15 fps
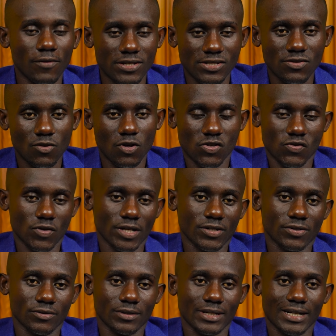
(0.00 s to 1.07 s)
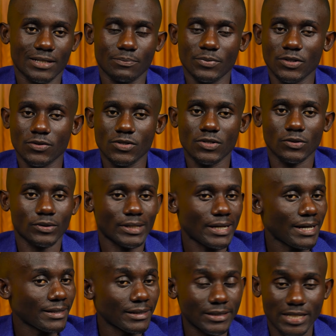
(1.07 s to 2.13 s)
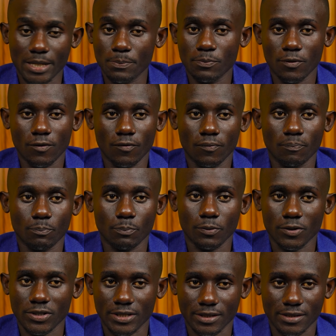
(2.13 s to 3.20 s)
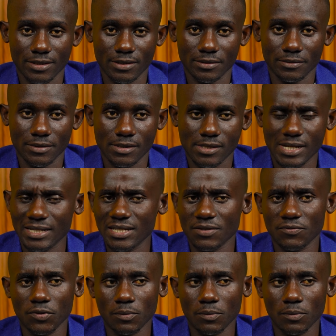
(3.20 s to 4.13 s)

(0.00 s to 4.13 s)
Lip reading: Phased construction can be used on any type of project, starting